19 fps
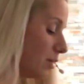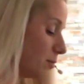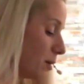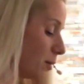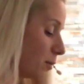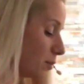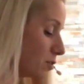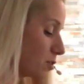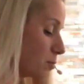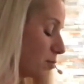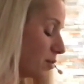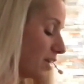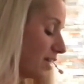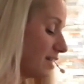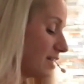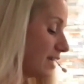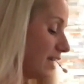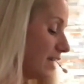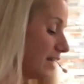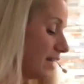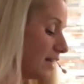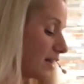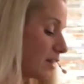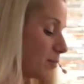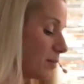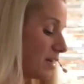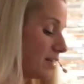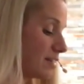You may want to bring it in a
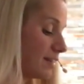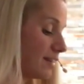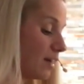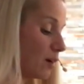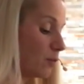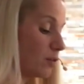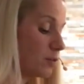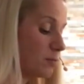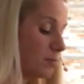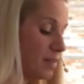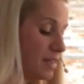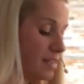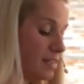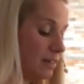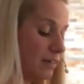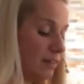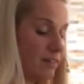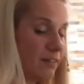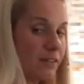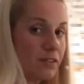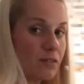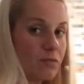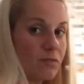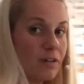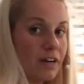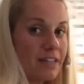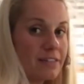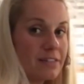little bit, and that would mean that
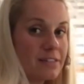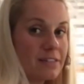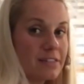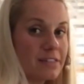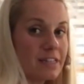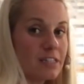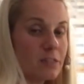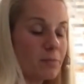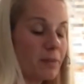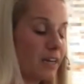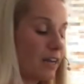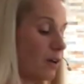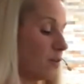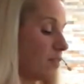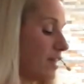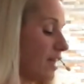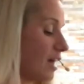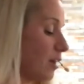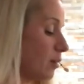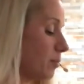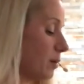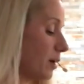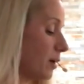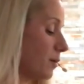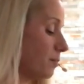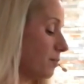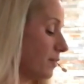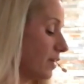the wrist is below the
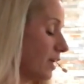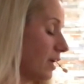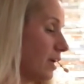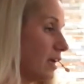elbow.